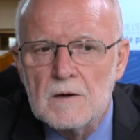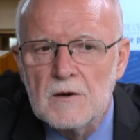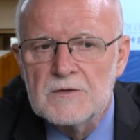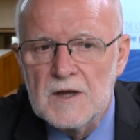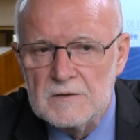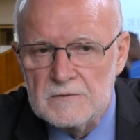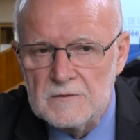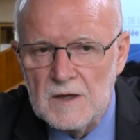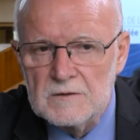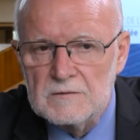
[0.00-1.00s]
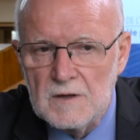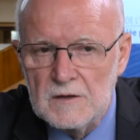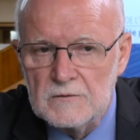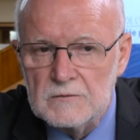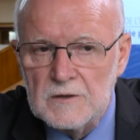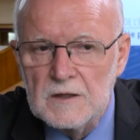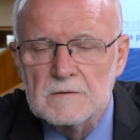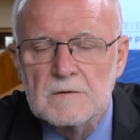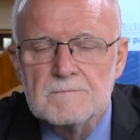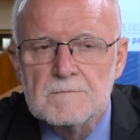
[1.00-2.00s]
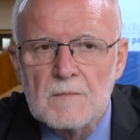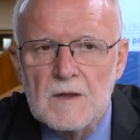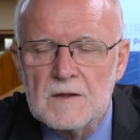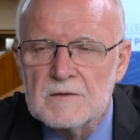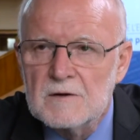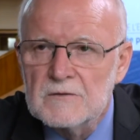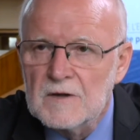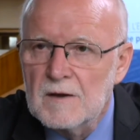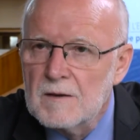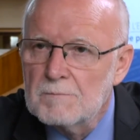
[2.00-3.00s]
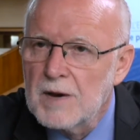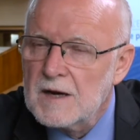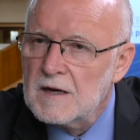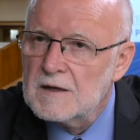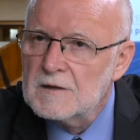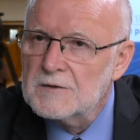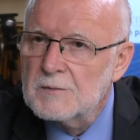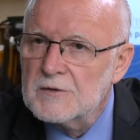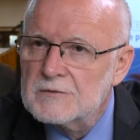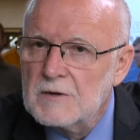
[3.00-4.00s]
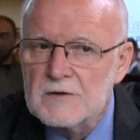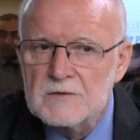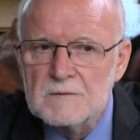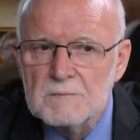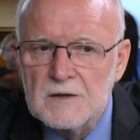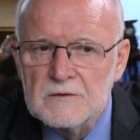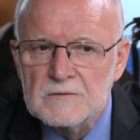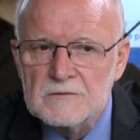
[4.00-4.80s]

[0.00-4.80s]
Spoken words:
On the other side, as you said, there is a parallel demonstration by the